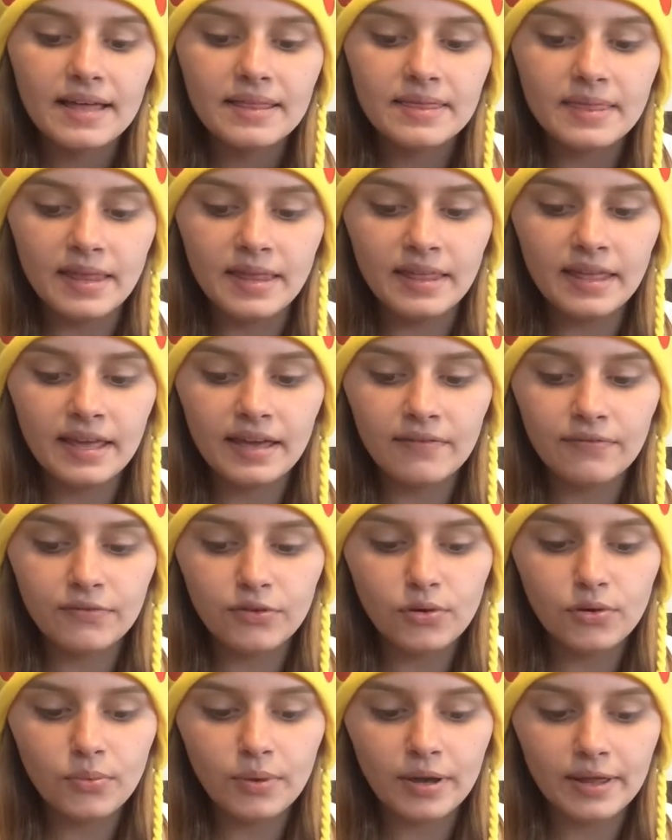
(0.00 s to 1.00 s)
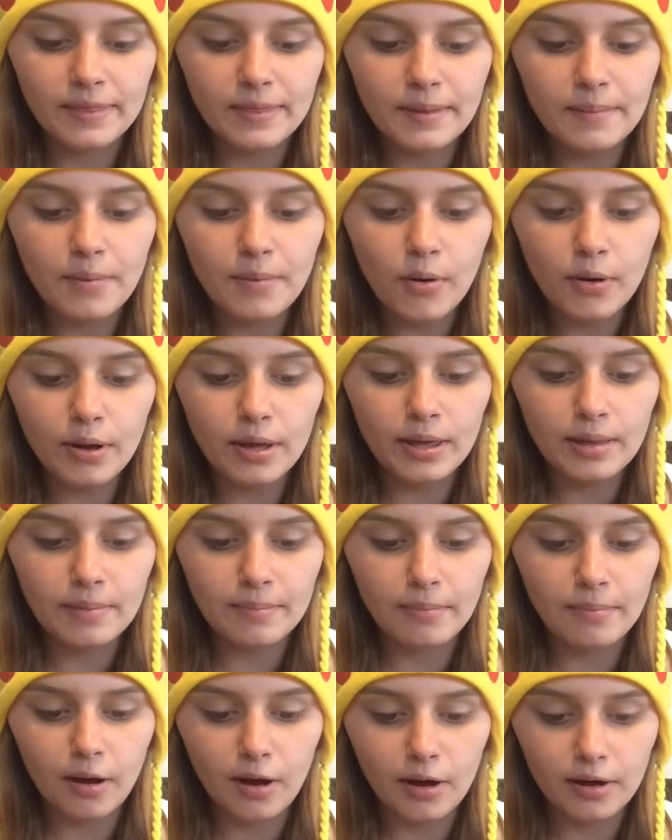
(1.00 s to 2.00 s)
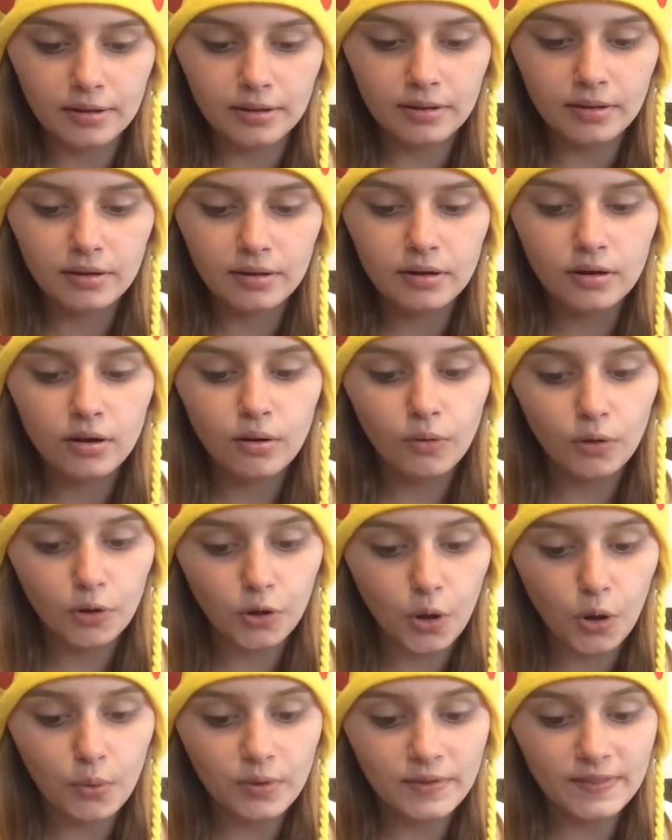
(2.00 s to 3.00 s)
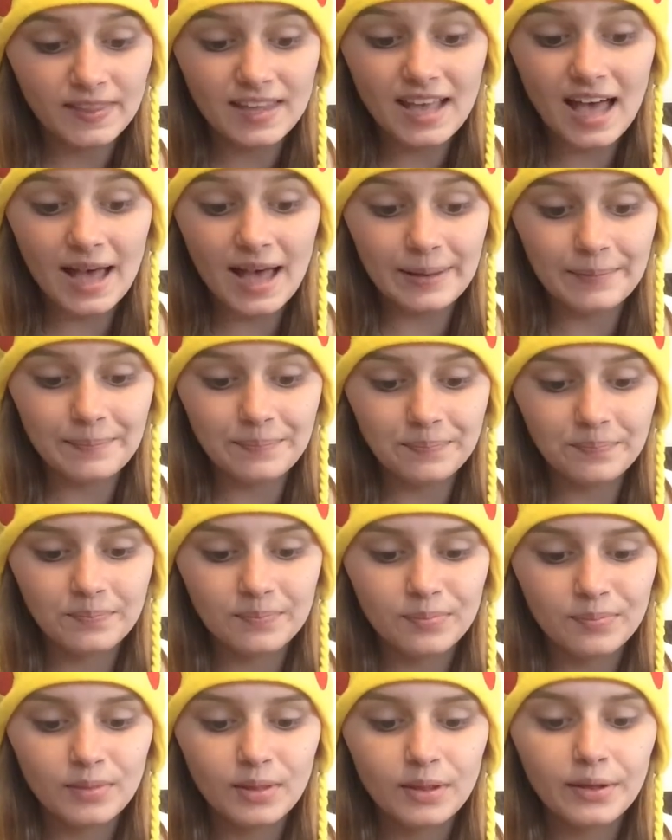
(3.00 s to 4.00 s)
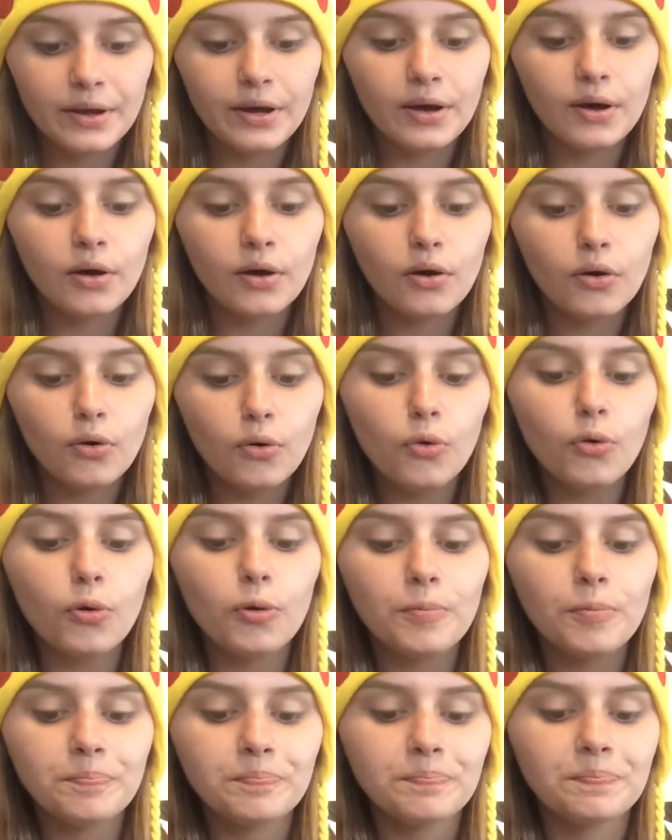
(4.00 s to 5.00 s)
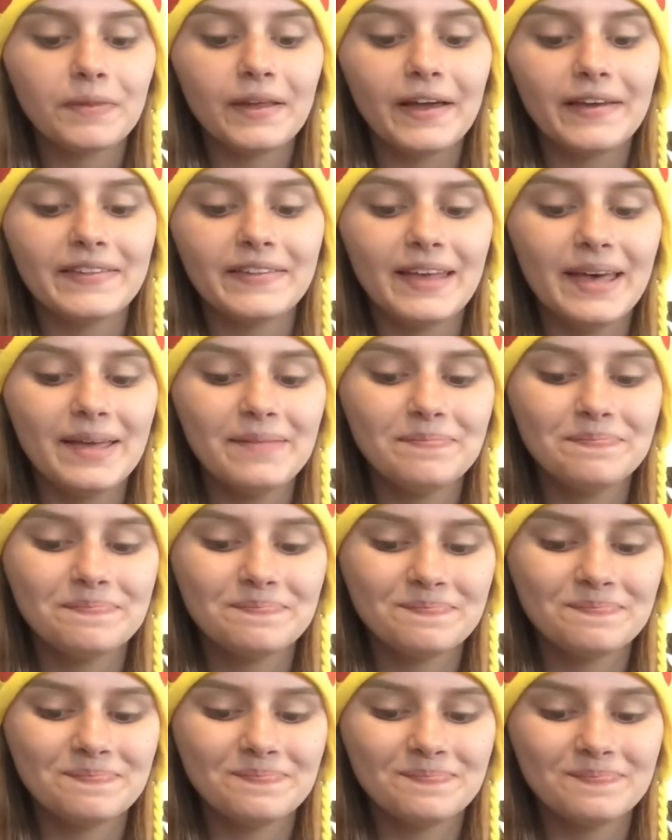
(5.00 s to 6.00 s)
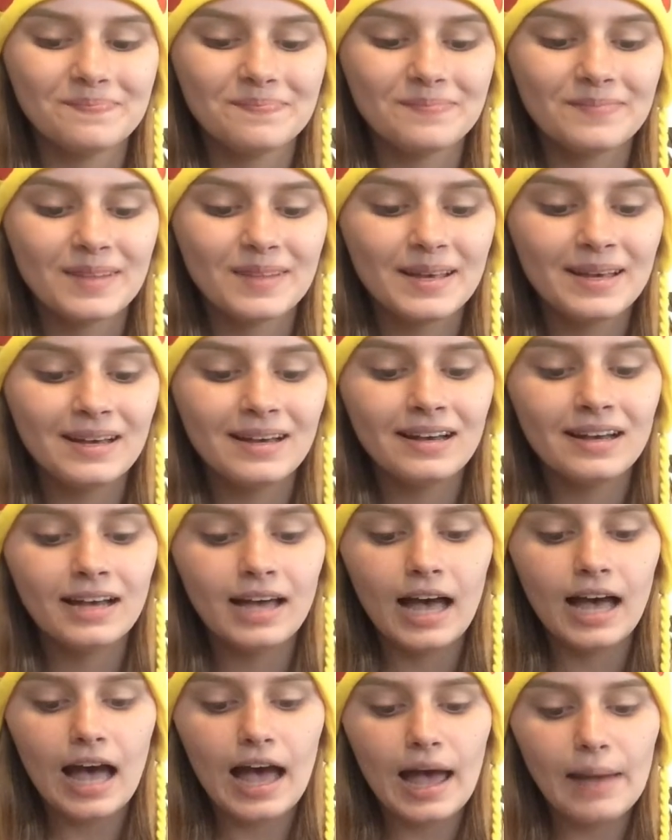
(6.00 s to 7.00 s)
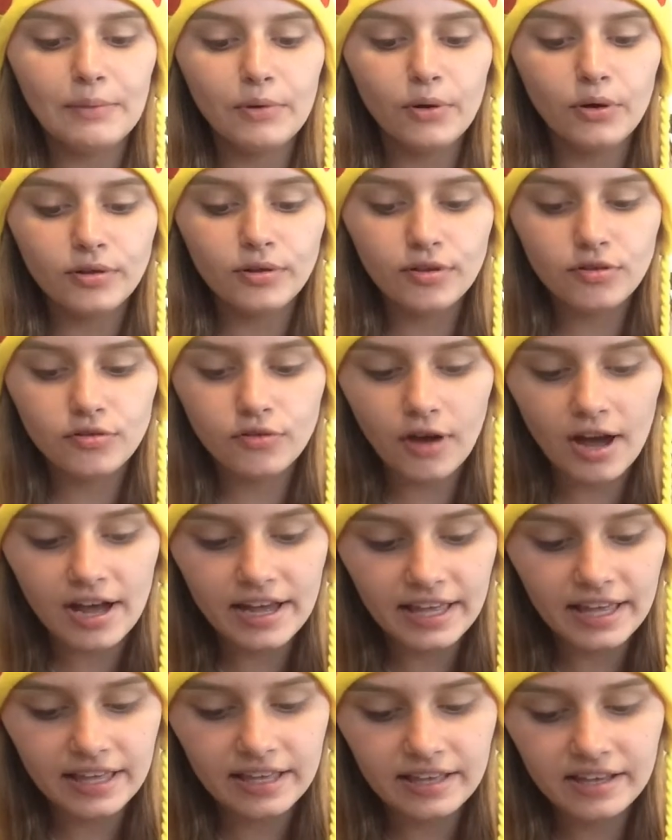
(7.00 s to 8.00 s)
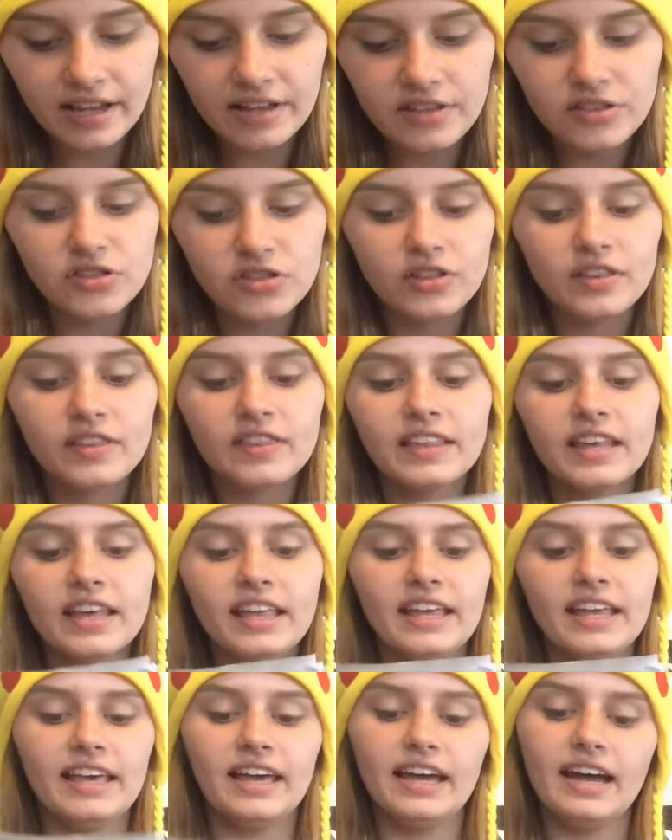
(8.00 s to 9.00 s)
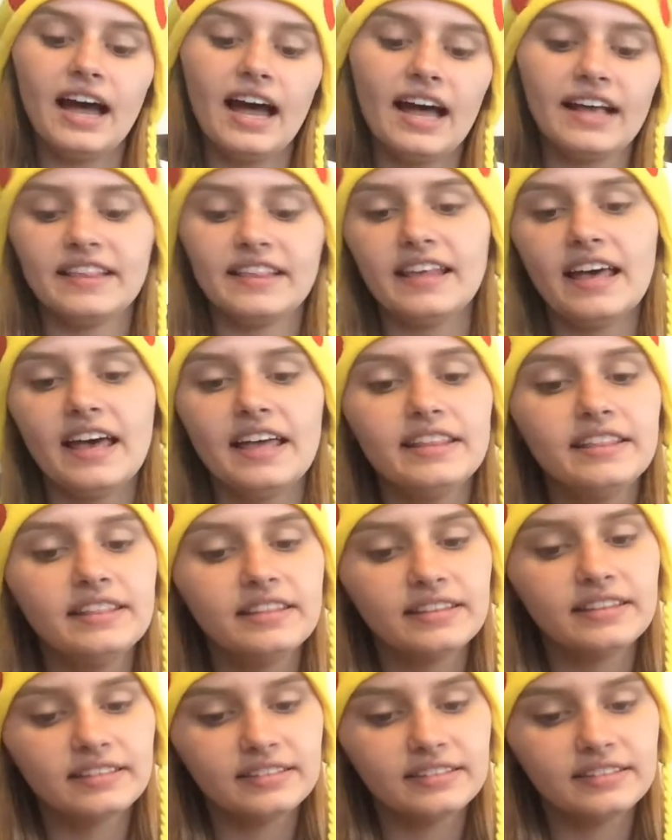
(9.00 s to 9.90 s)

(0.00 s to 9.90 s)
Then if you win, the Pokemon will go inside. Cool, I said. I'm going to try and catch Skitty, I said.